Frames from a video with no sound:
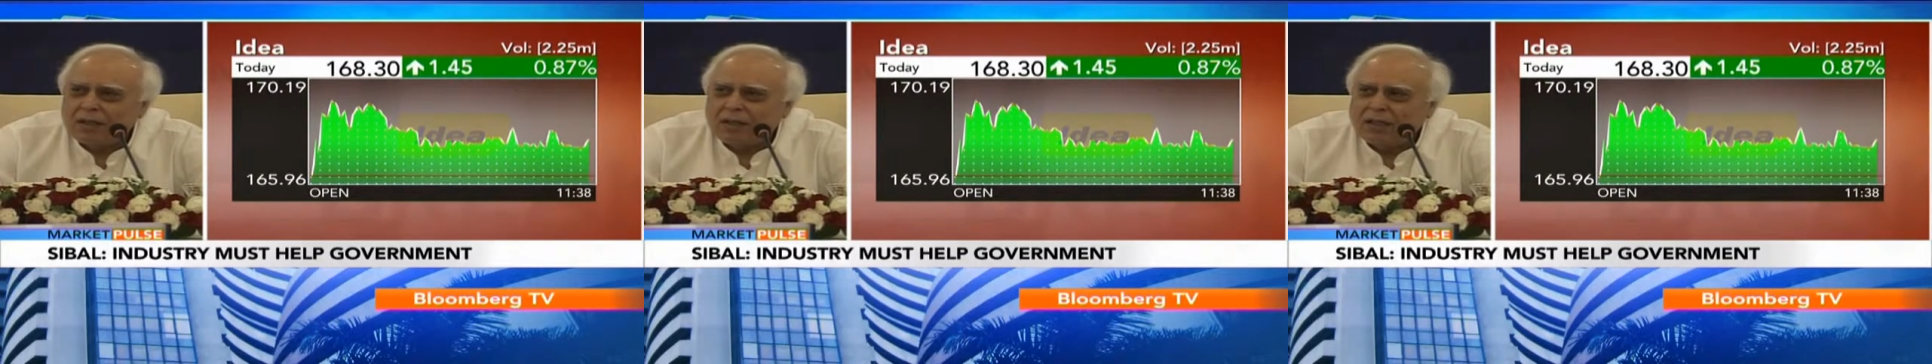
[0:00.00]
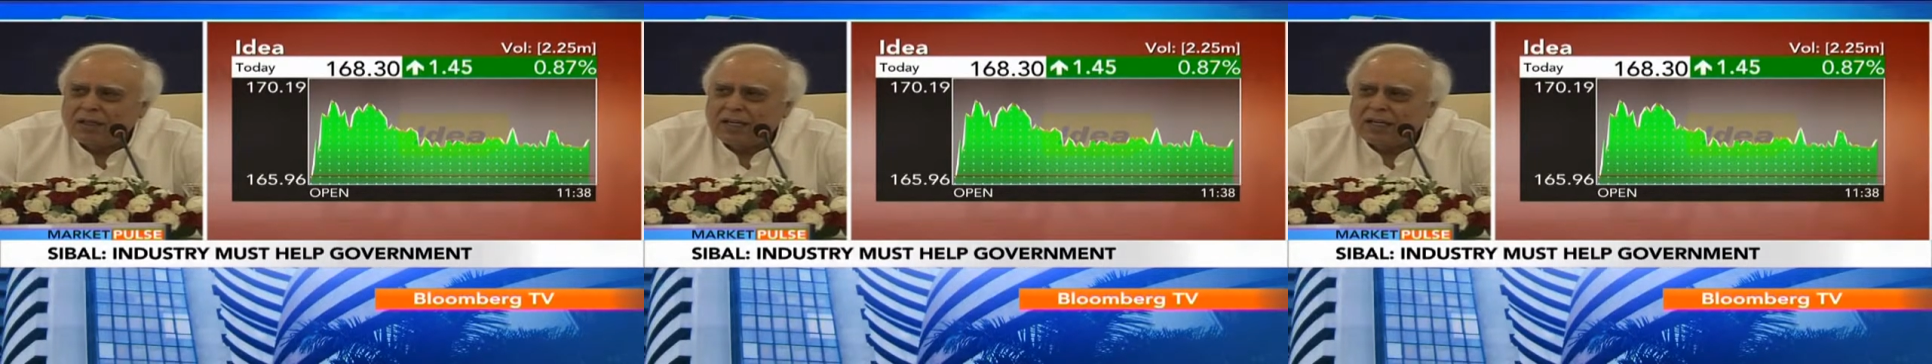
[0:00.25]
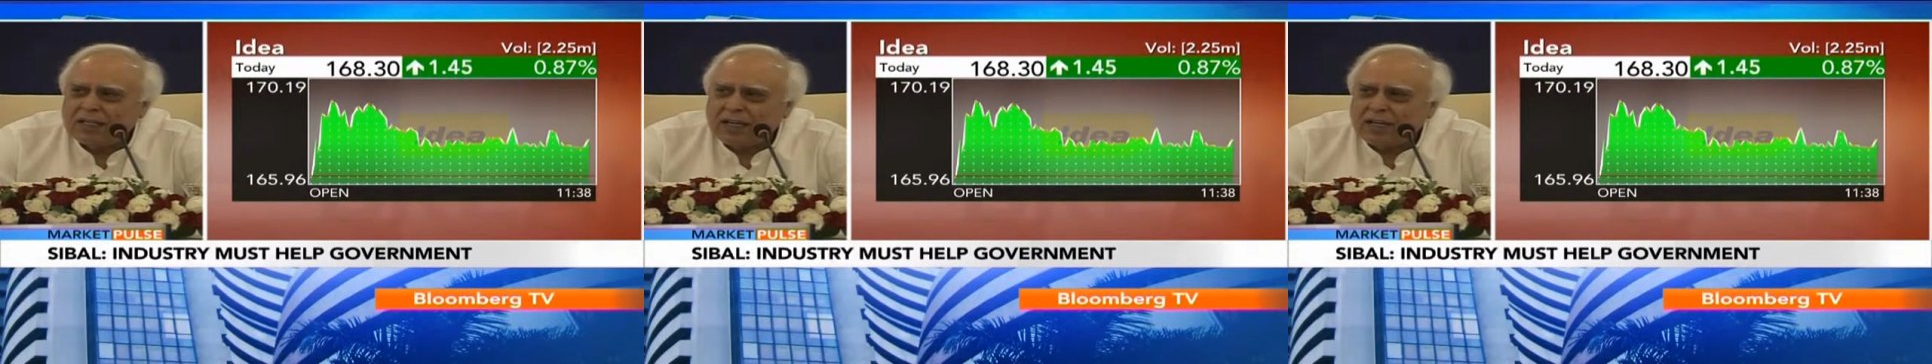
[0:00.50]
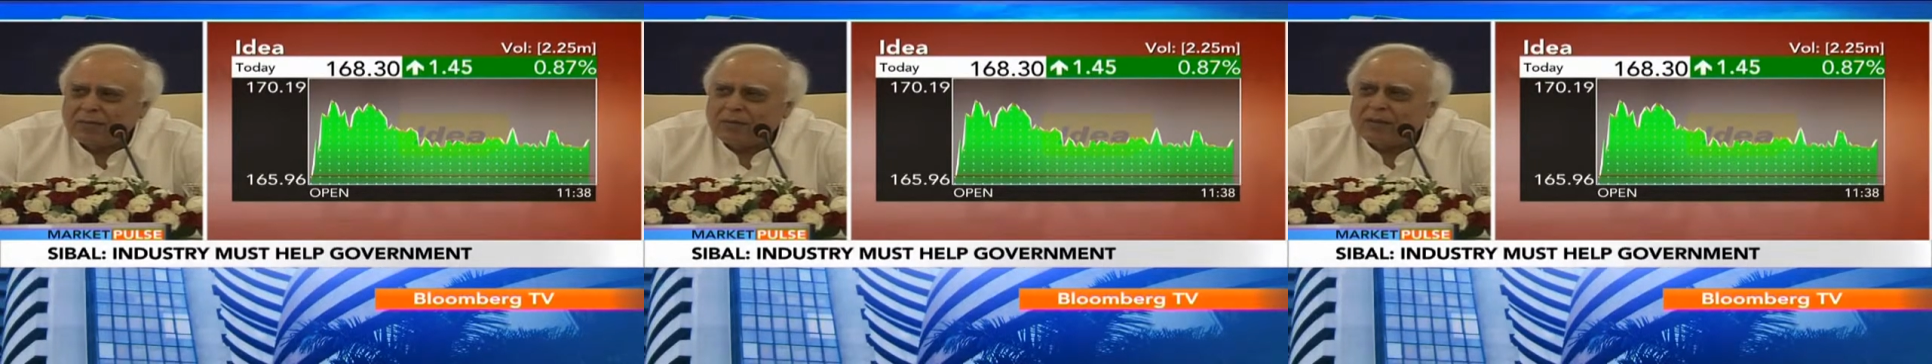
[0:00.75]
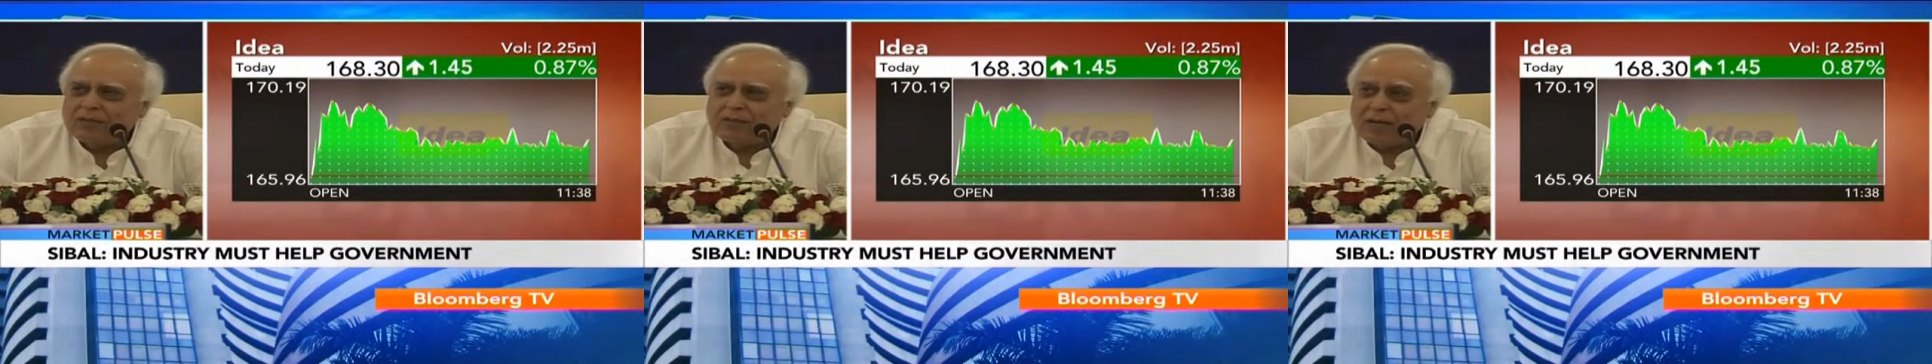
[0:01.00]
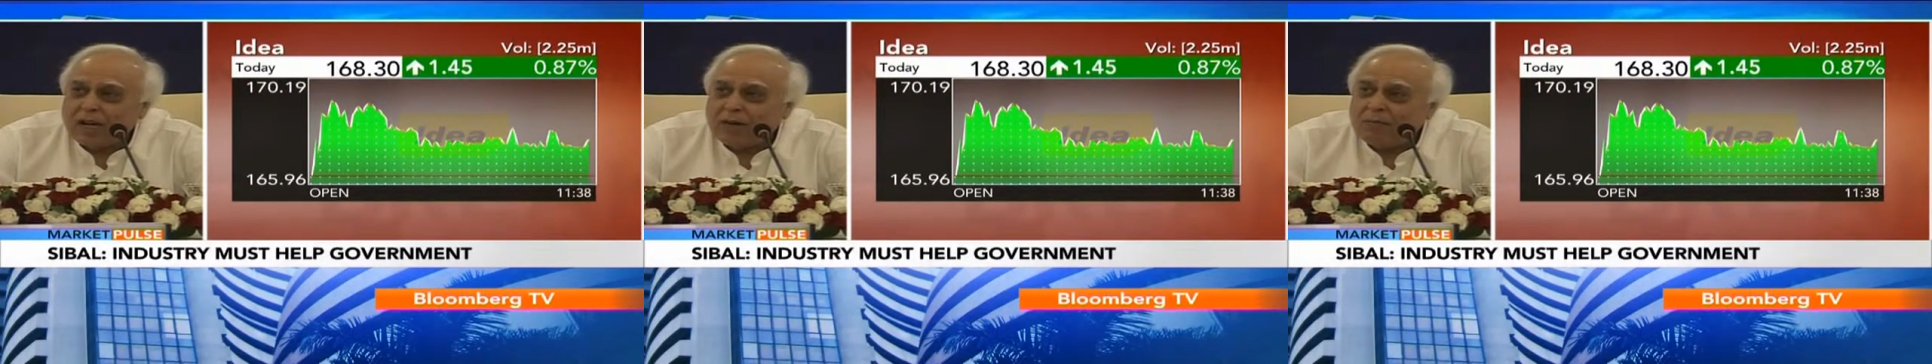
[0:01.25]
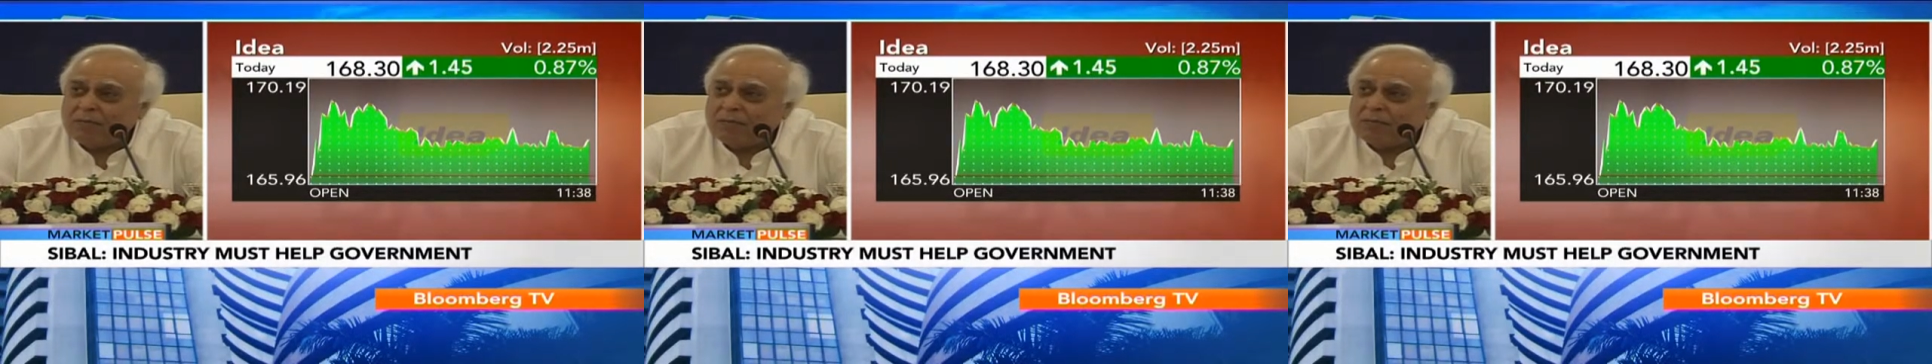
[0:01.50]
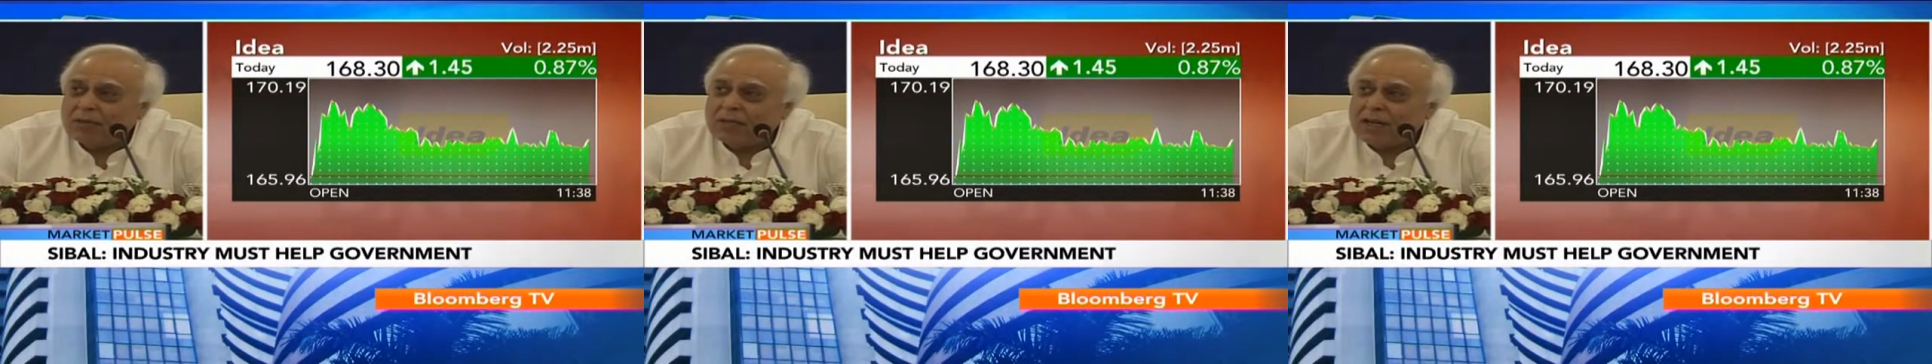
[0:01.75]
Uh, it'll take a bit of time,
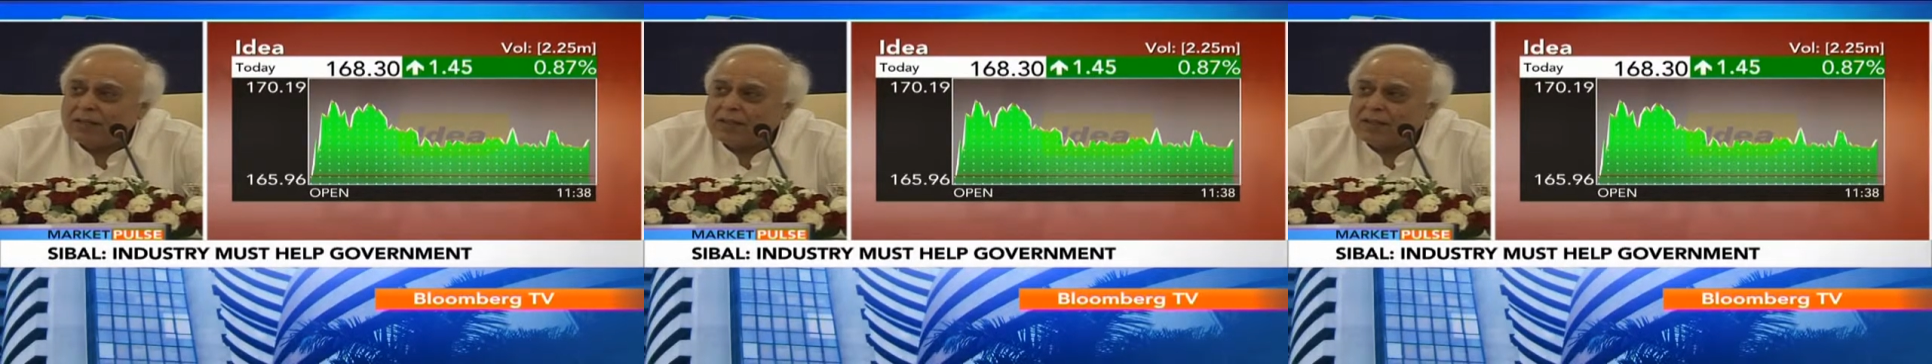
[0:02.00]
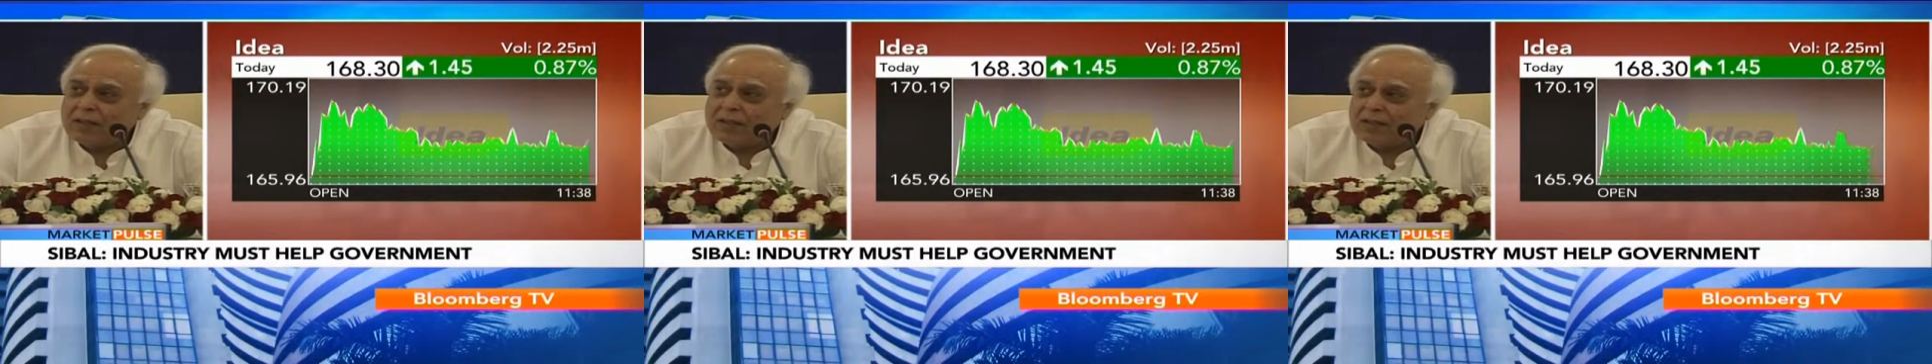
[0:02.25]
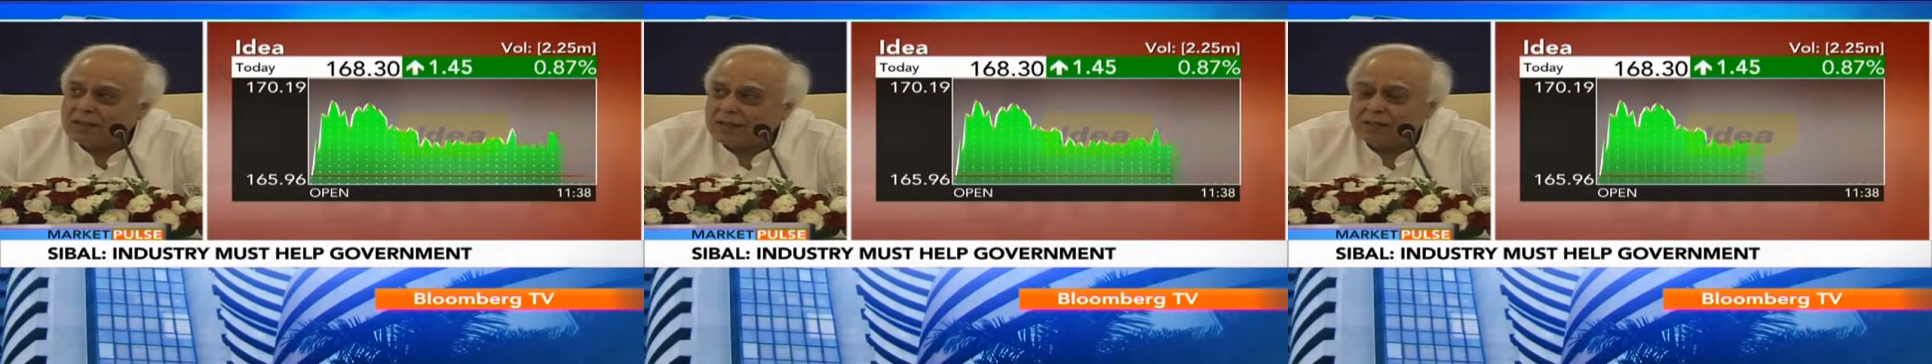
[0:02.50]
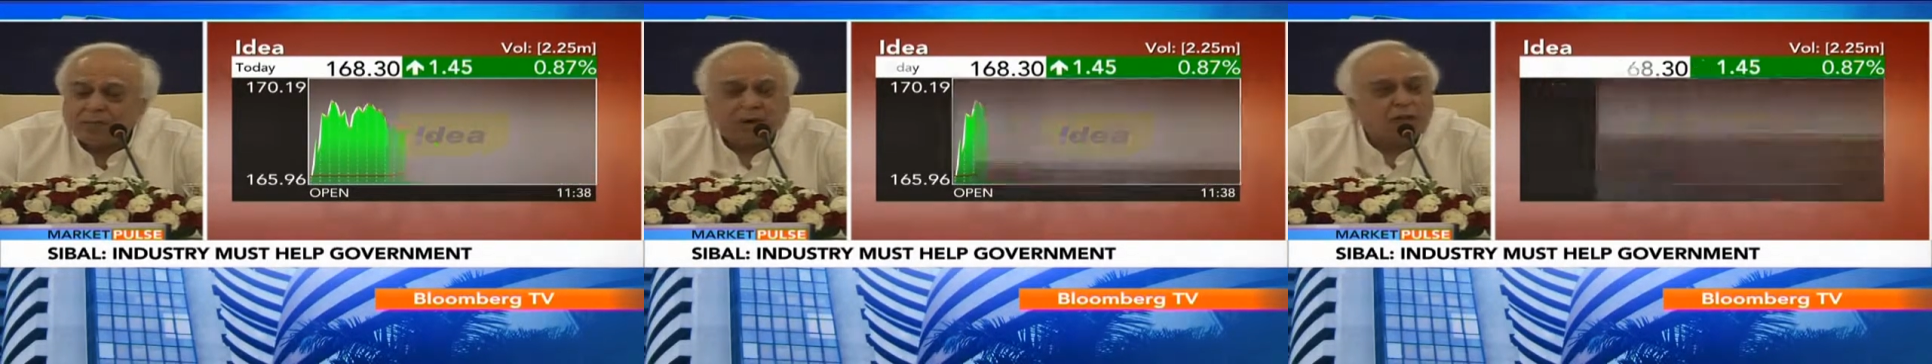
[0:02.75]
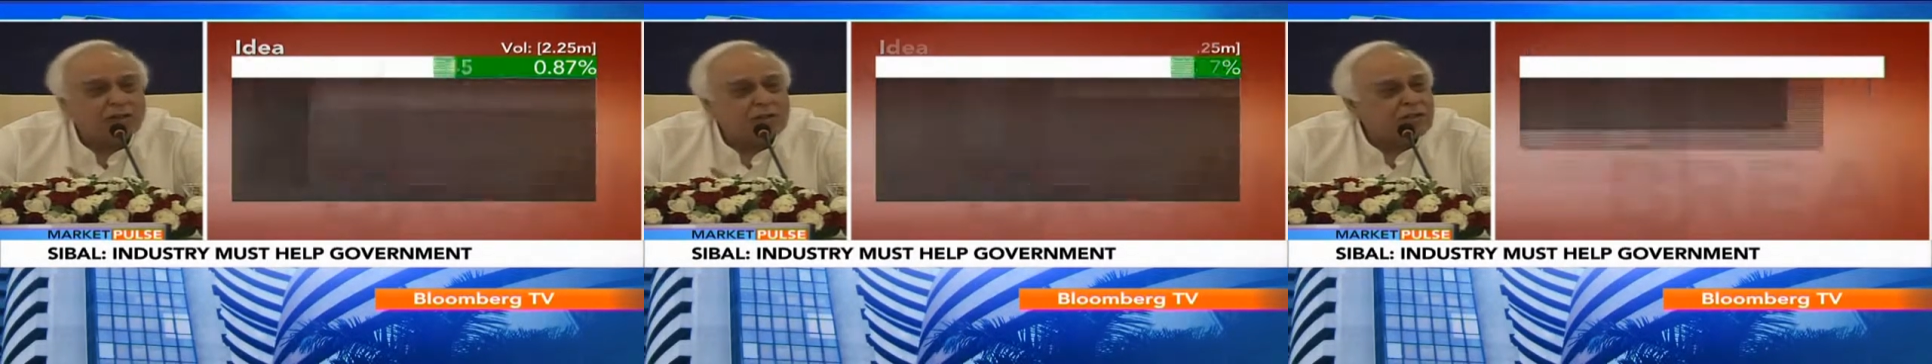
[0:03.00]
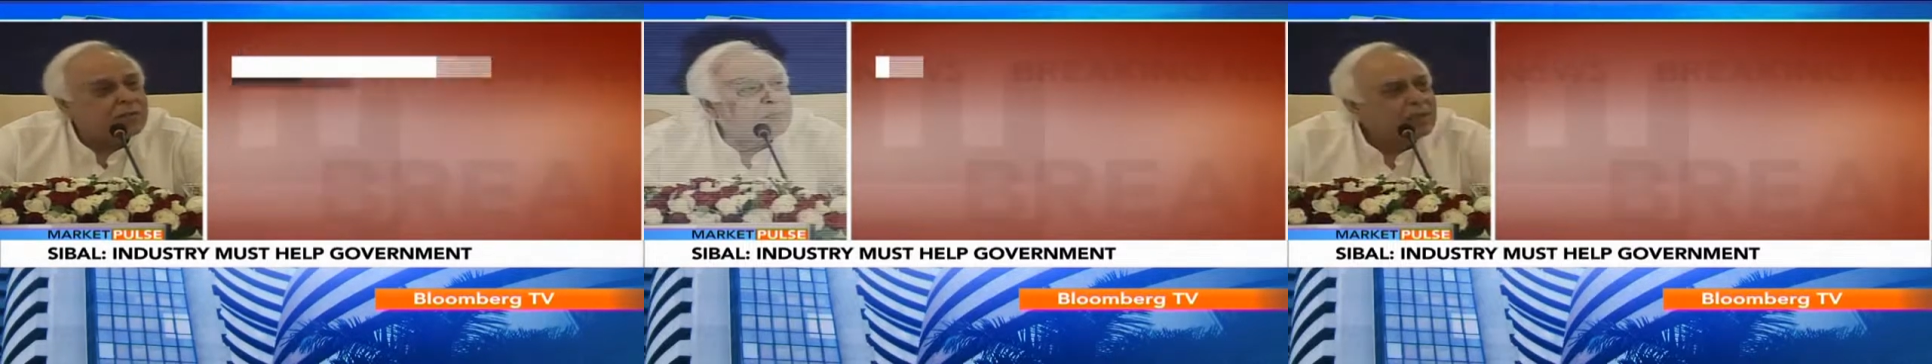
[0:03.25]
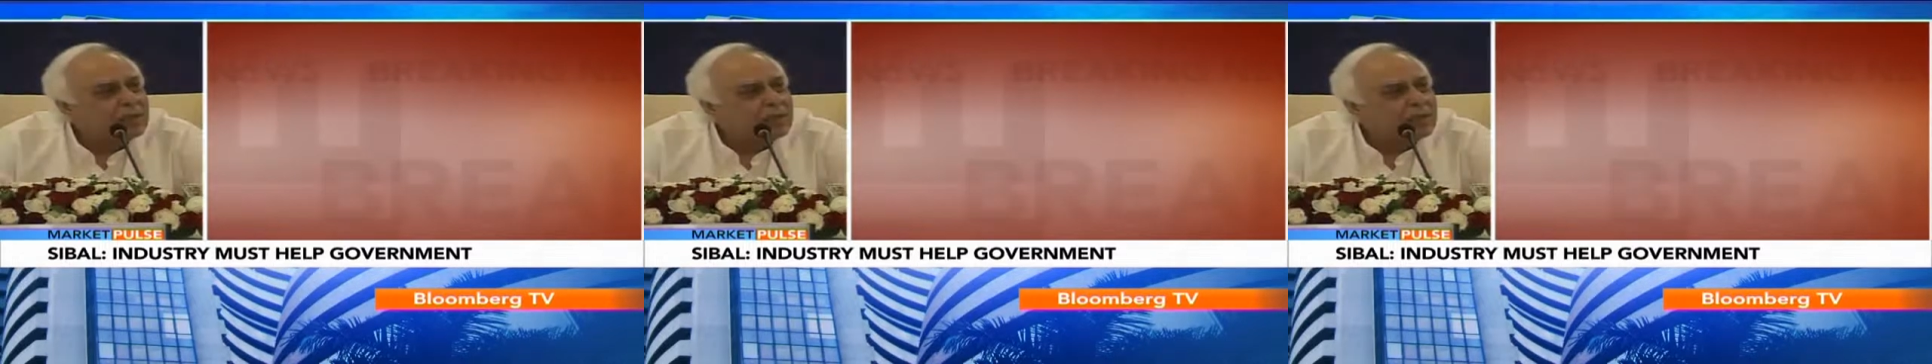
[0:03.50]
but I think this partnership,